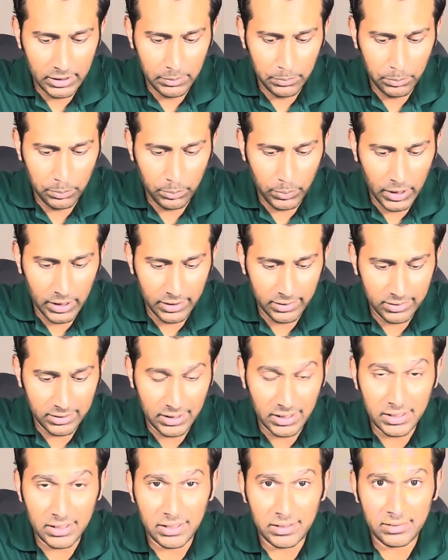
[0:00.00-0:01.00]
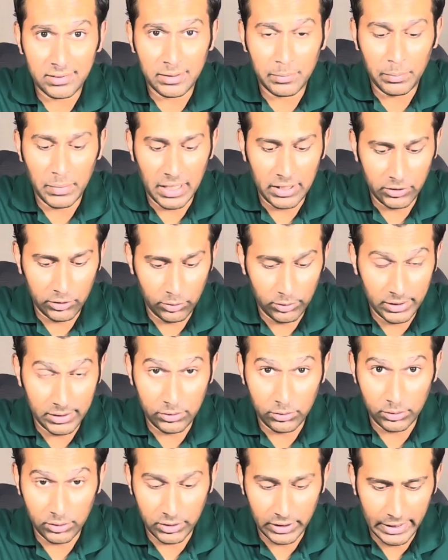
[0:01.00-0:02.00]
Pakistan is a masculine
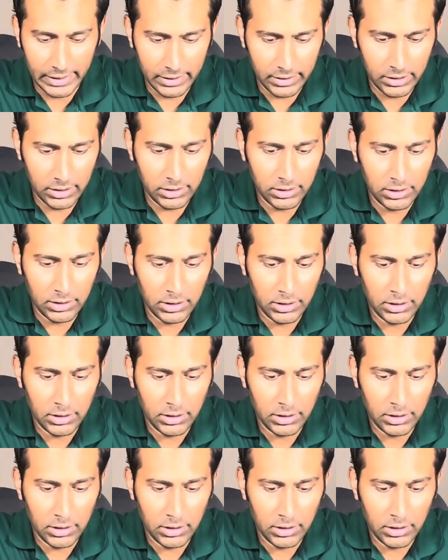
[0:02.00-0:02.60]
society